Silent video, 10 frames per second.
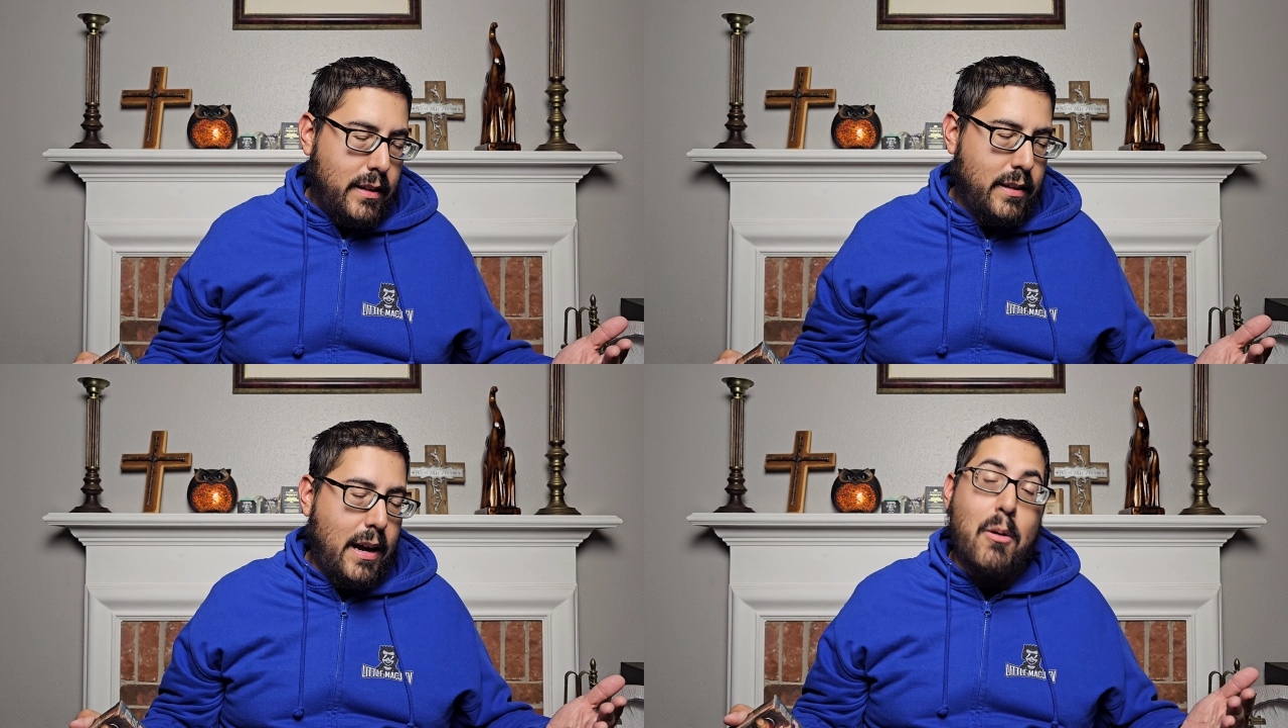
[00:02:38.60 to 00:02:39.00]

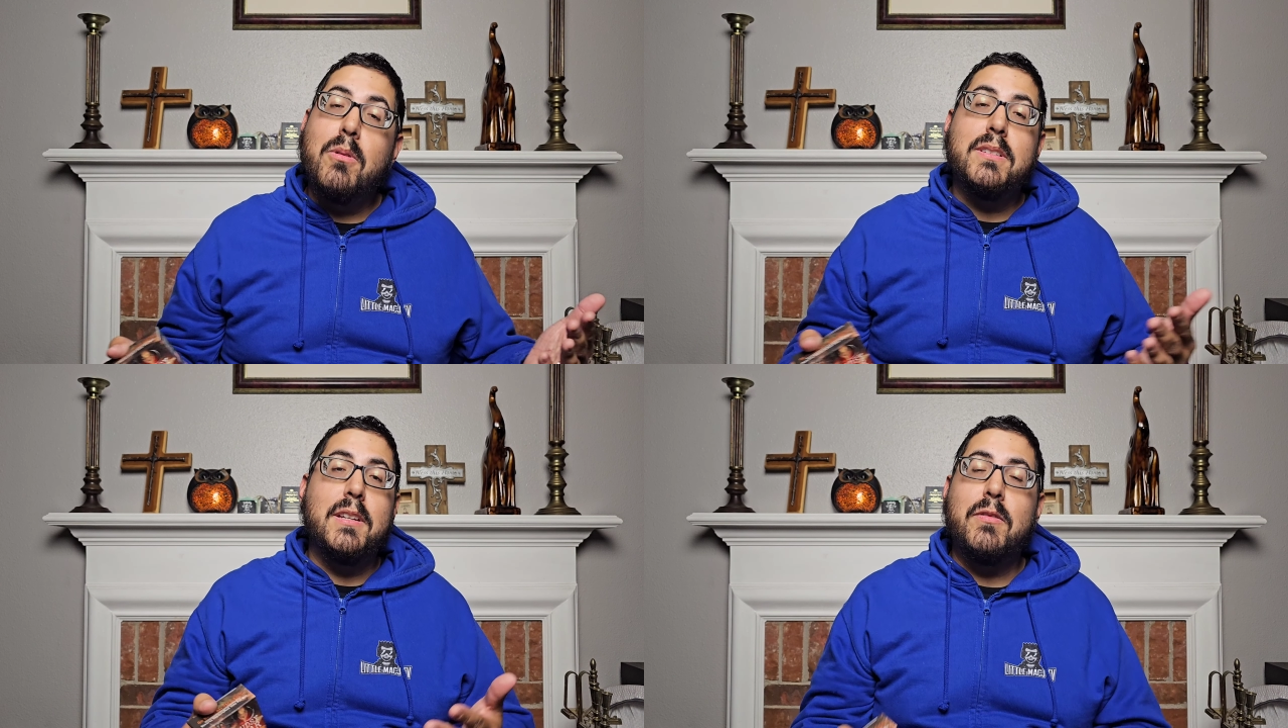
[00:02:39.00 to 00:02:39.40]
I
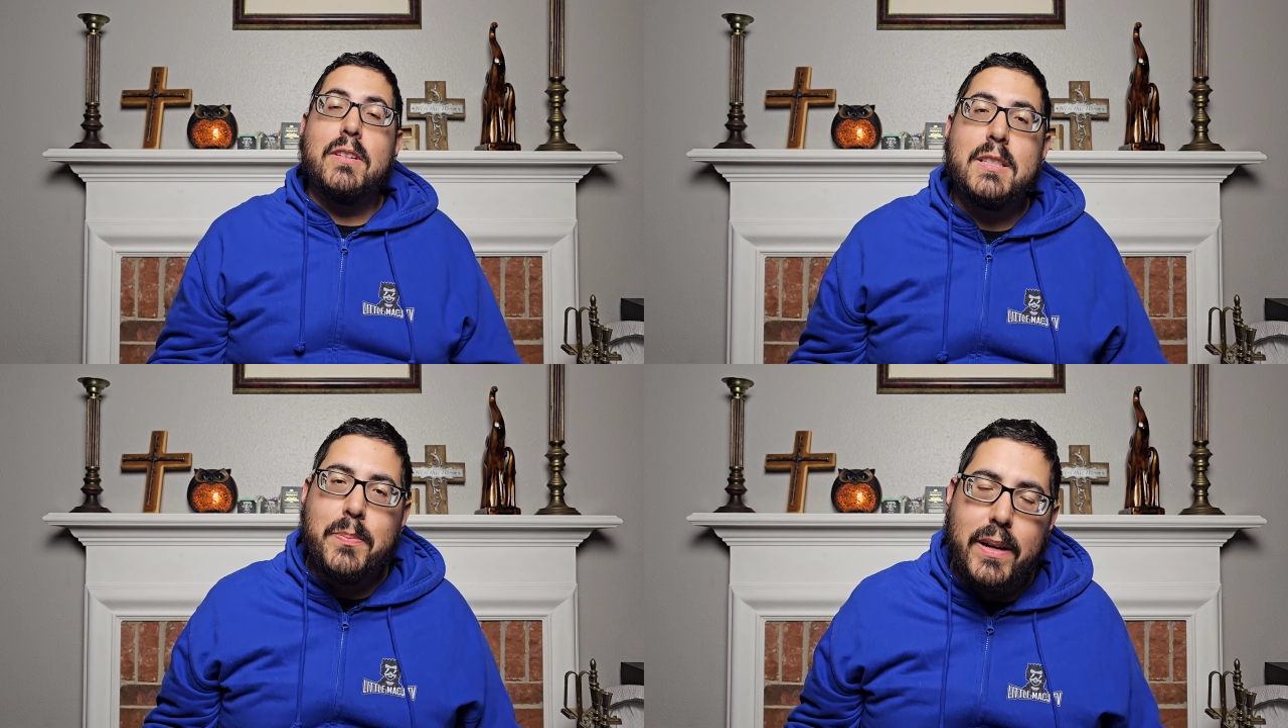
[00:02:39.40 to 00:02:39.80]
wasn't even
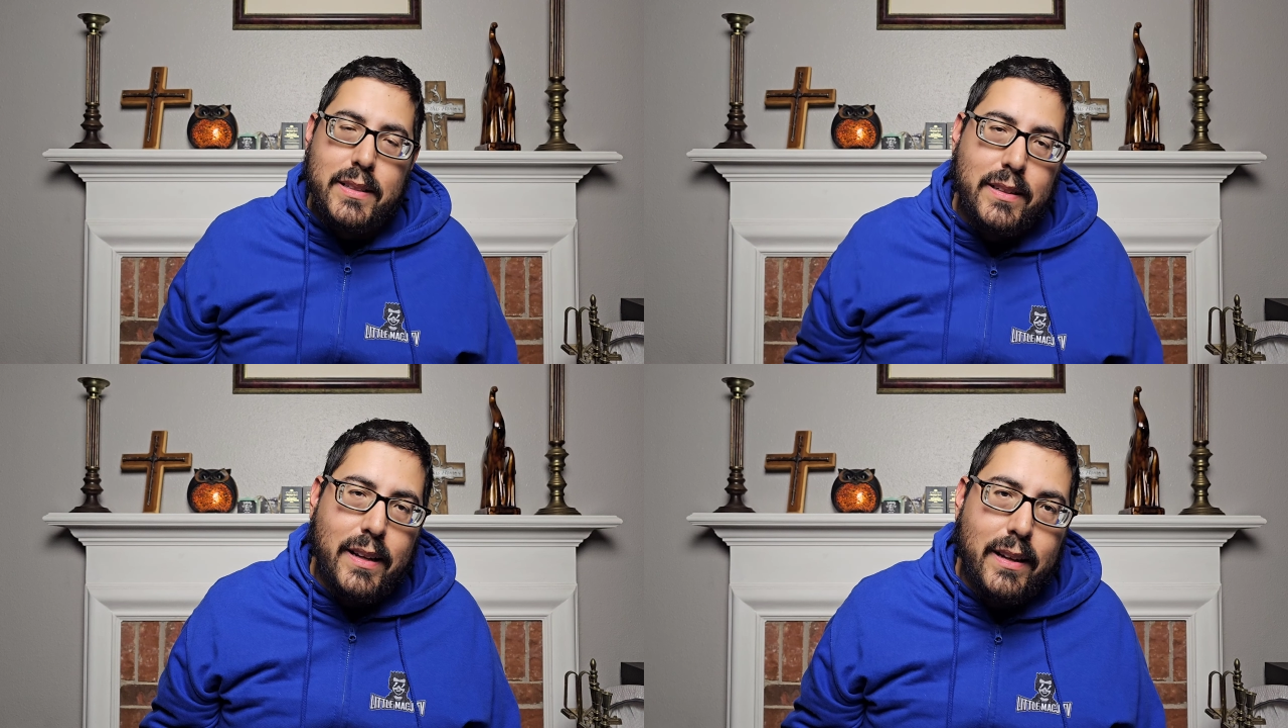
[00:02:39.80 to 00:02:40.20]

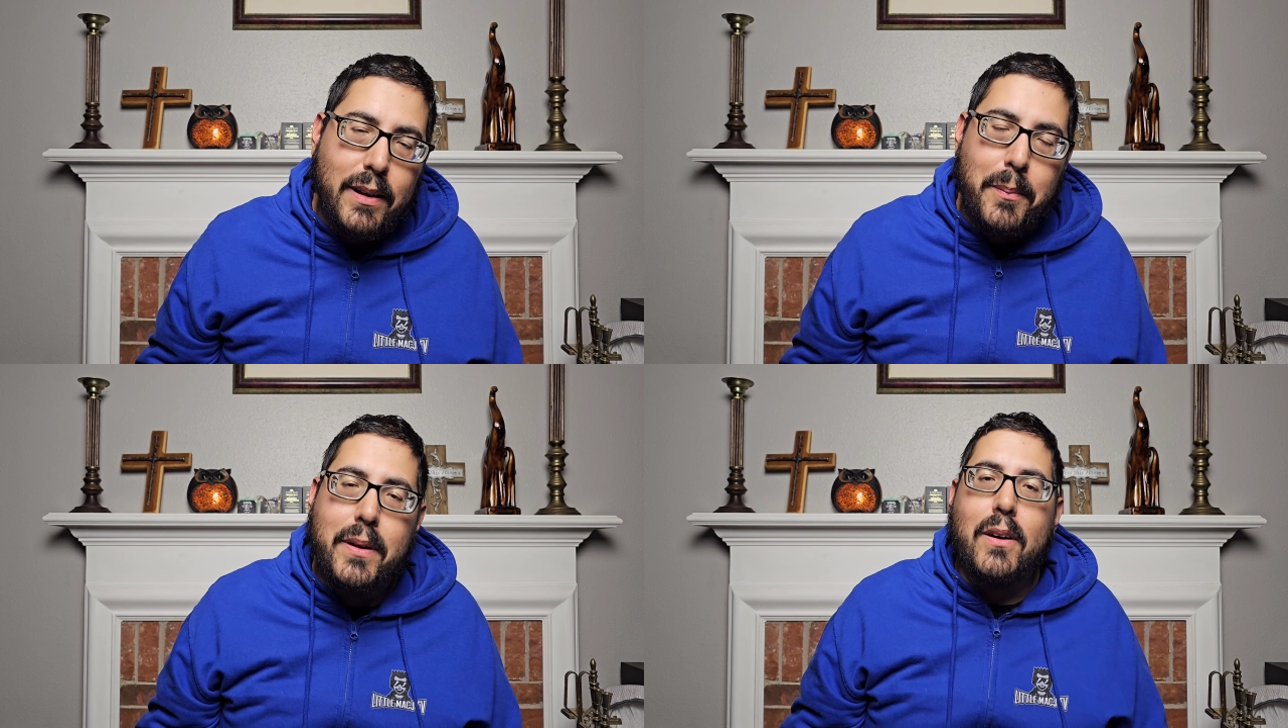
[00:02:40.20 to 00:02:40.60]
expecting that.
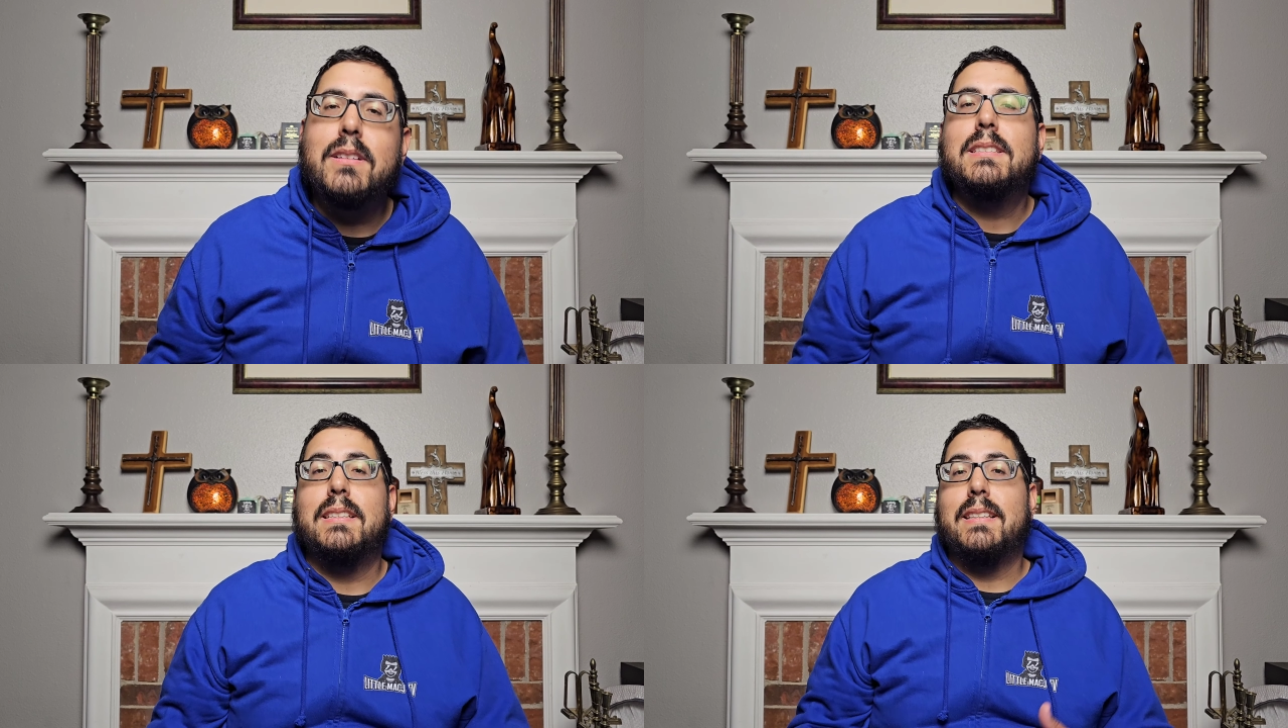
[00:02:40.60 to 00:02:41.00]
I mean, honestly,